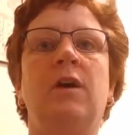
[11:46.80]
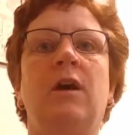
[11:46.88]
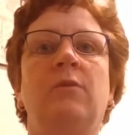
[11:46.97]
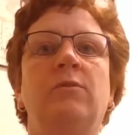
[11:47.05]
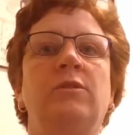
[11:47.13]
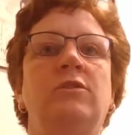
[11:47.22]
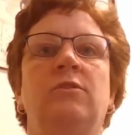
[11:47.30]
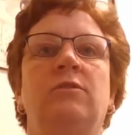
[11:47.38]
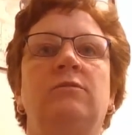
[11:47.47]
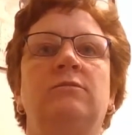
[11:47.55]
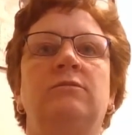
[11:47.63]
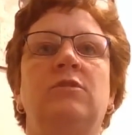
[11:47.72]
when you
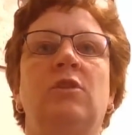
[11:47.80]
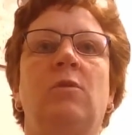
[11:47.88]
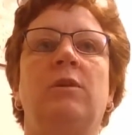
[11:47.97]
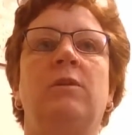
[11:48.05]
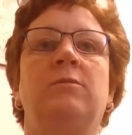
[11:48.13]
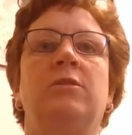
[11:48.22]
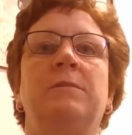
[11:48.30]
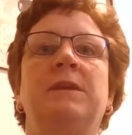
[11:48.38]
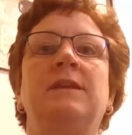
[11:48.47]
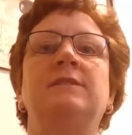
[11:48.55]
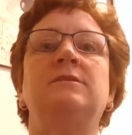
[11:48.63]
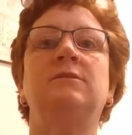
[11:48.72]
don't know what a word
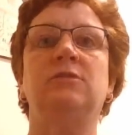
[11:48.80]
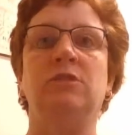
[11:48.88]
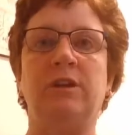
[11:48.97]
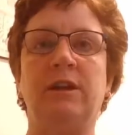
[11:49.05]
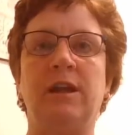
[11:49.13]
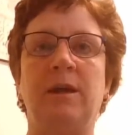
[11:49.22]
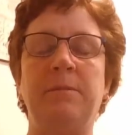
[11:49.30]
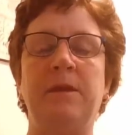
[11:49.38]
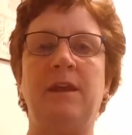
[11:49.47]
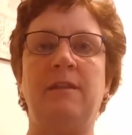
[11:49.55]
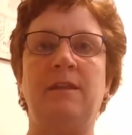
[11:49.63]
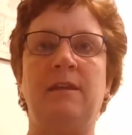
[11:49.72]
means, look it up.
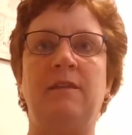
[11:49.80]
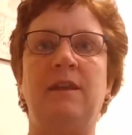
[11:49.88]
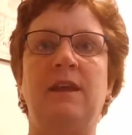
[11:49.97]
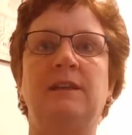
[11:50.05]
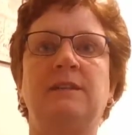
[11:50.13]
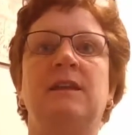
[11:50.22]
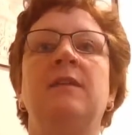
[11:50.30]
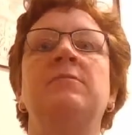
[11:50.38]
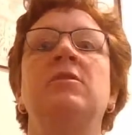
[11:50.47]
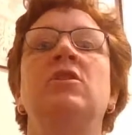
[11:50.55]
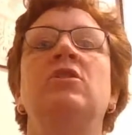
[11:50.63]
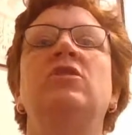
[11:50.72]
And then the next
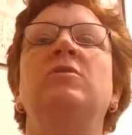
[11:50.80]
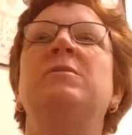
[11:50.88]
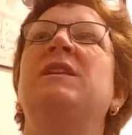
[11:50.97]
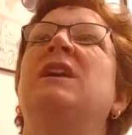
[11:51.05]
time you'll be